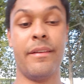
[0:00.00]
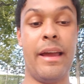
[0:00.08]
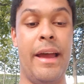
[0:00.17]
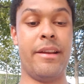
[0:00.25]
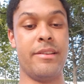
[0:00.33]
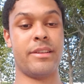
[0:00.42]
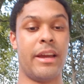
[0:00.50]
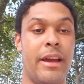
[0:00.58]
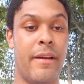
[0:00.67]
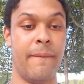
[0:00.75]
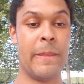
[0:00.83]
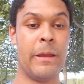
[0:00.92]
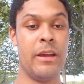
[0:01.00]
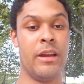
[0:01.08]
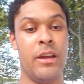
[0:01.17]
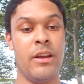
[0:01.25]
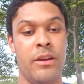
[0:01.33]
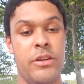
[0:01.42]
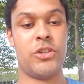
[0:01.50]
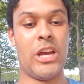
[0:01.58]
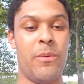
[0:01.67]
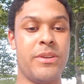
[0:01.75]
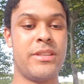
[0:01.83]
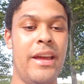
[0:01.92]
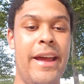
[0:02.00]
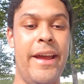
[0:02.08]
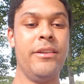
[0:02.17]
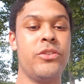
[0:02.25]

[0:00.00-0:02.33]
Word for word: and uh, so I was there